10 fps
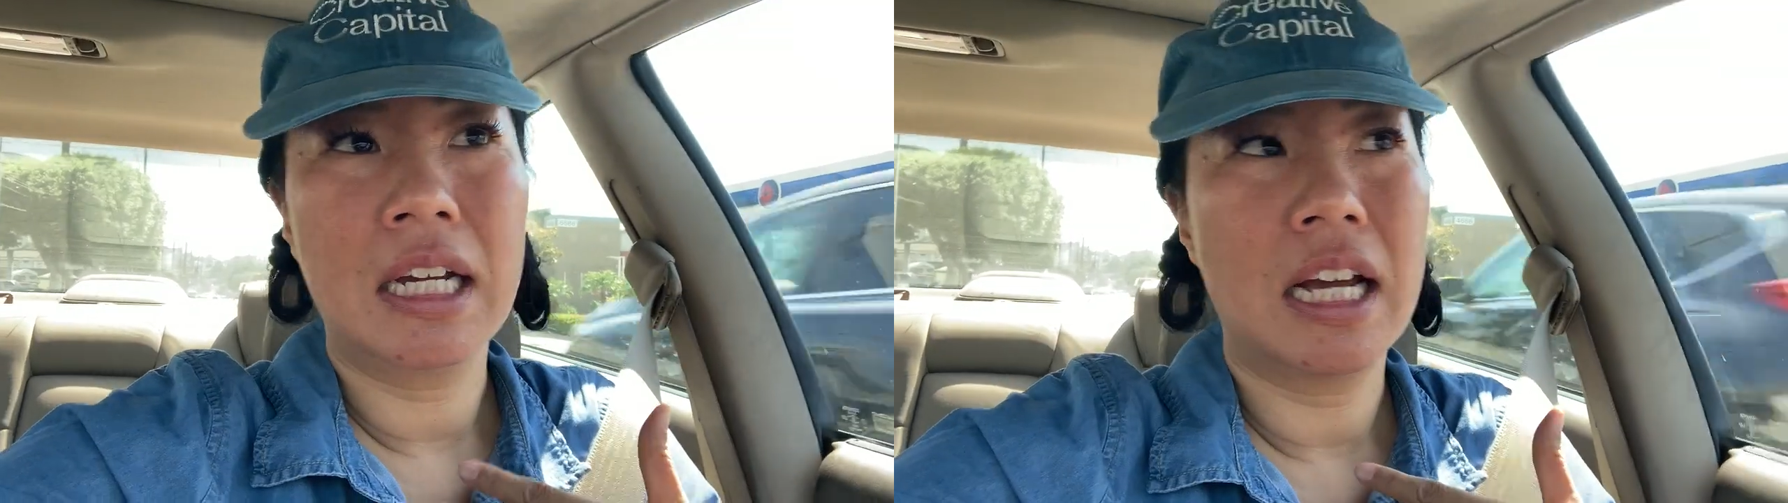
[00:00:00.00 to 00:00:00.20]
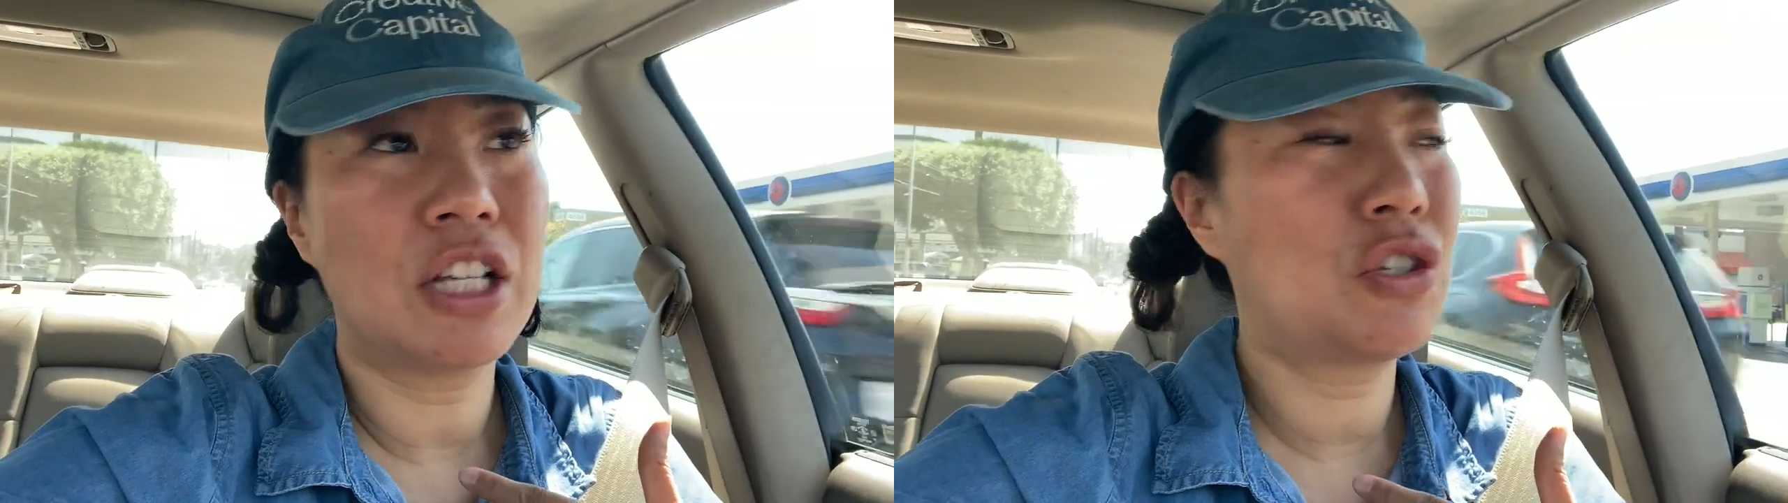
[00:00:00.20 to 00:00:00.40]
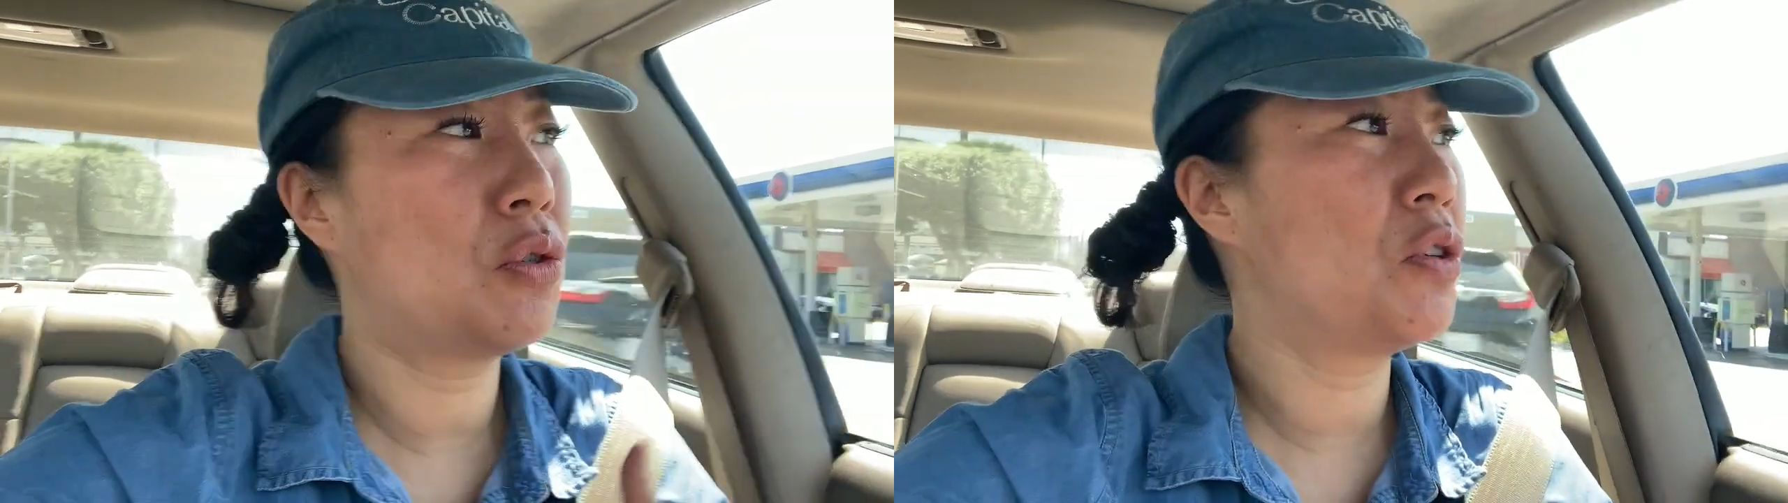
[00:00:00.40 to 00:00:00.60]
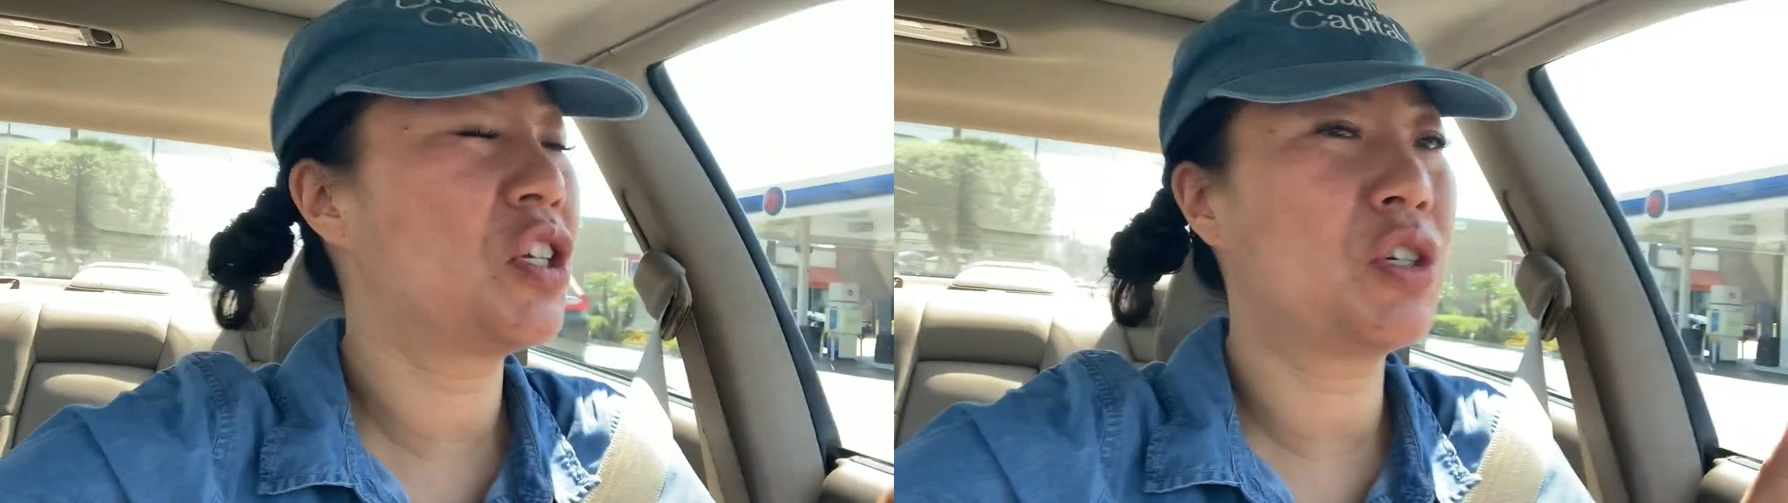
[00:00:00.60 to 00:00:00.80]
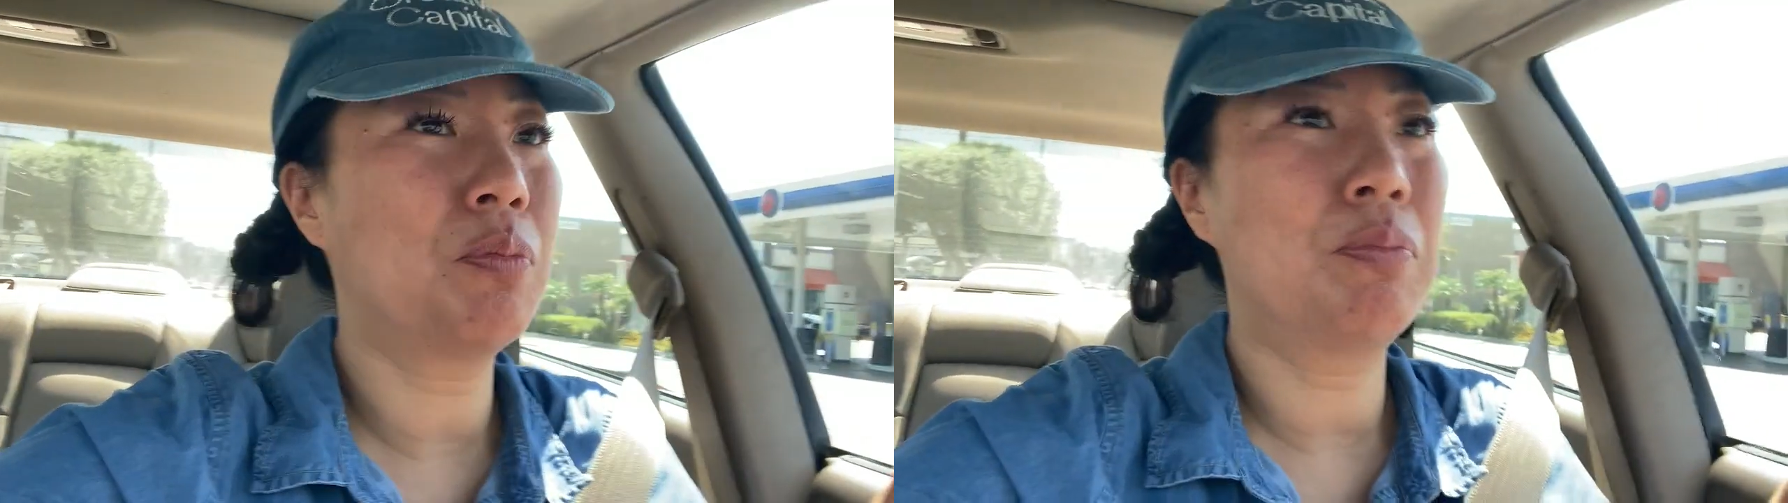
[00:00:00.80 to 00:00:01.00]
as soon as
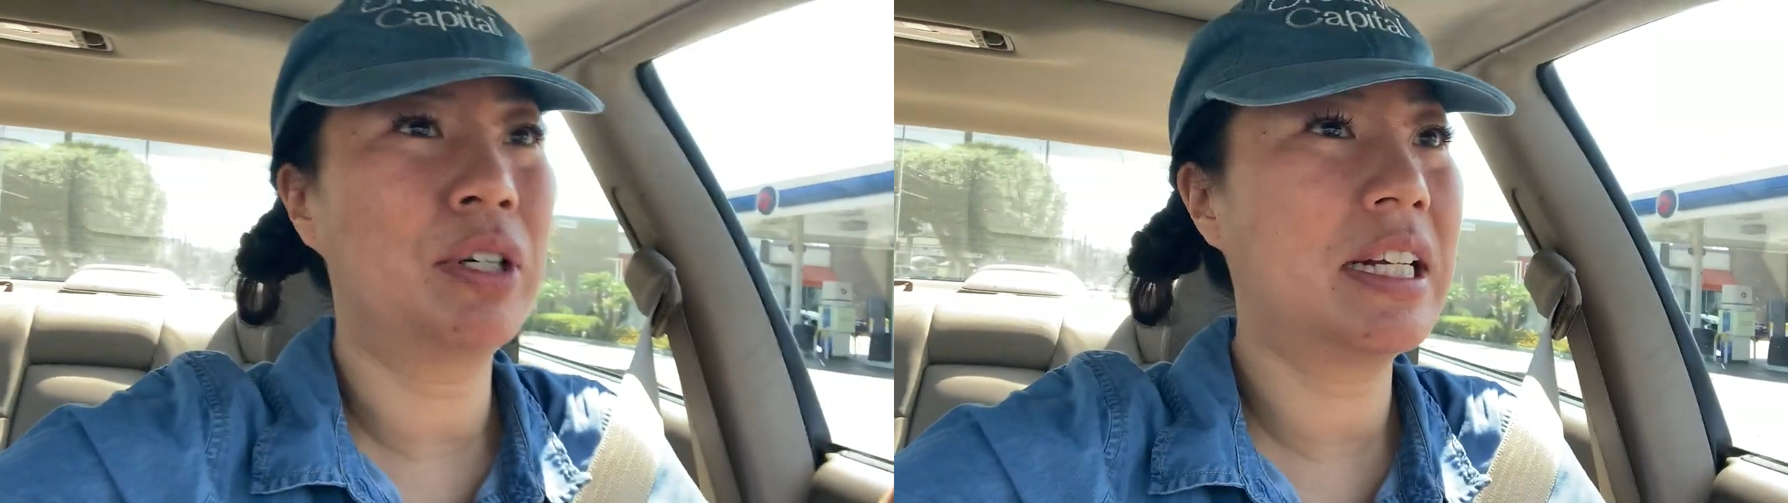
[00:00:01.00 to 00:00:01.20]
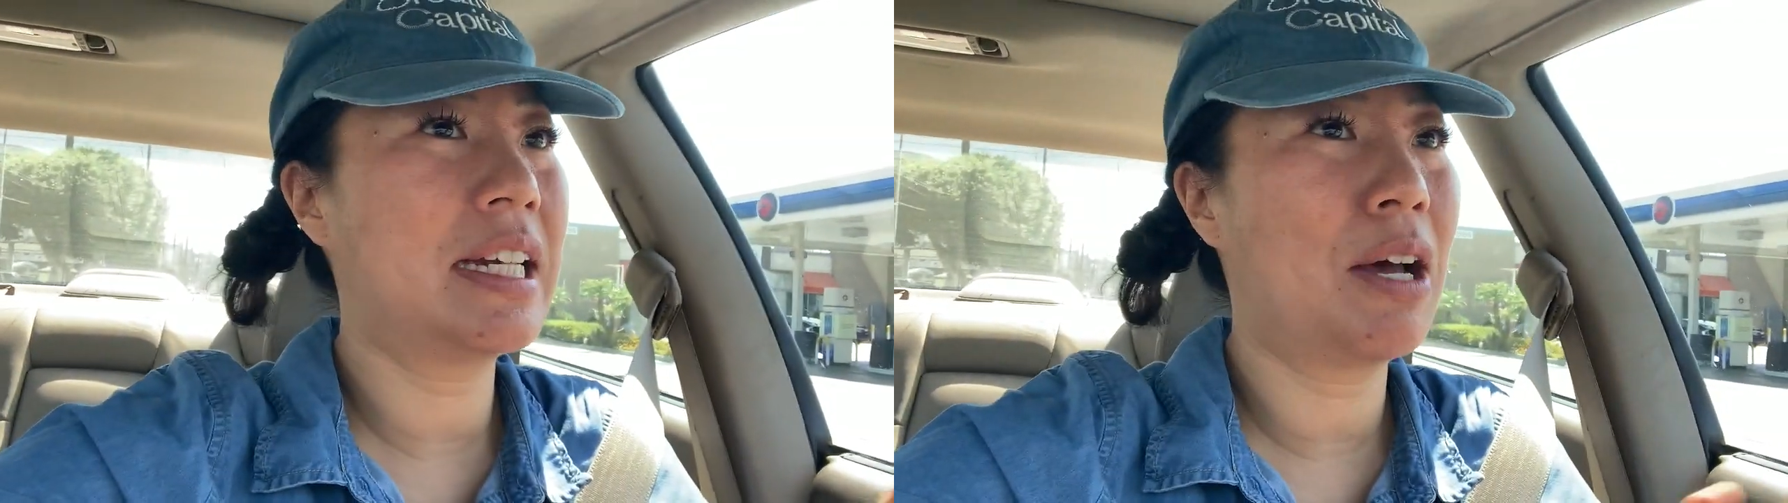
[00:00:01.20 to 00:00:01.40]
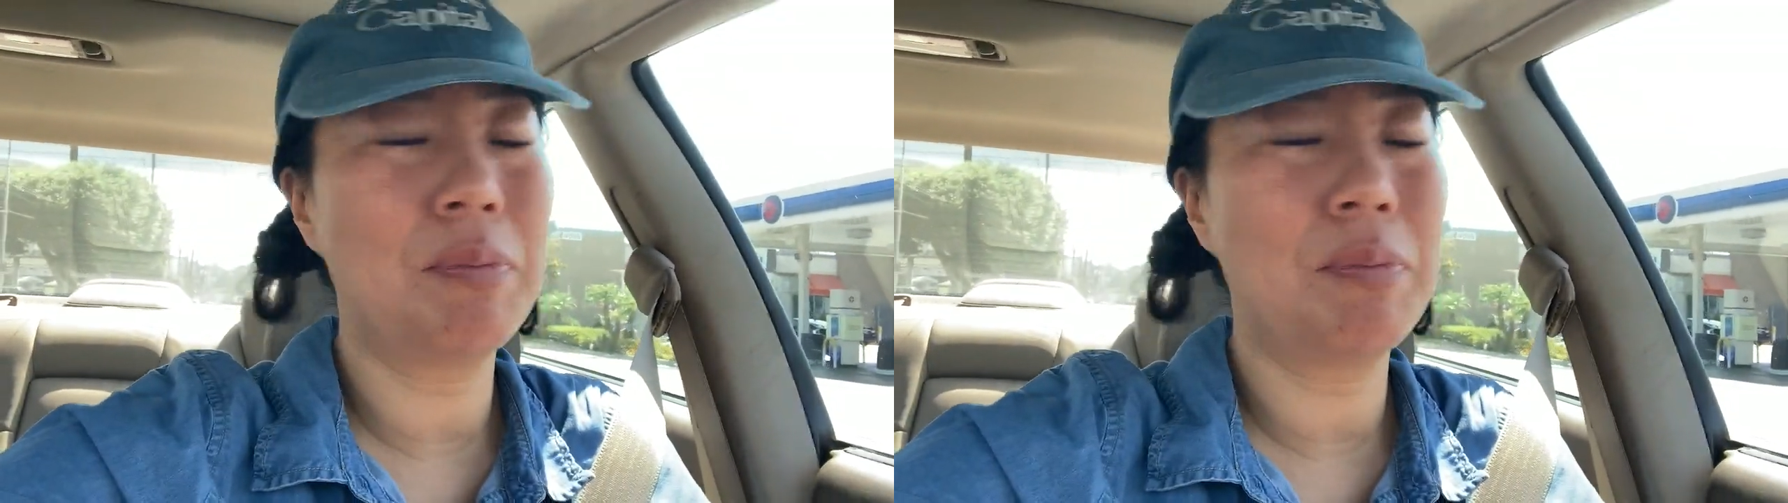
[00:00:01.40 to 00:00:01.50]
you put it down,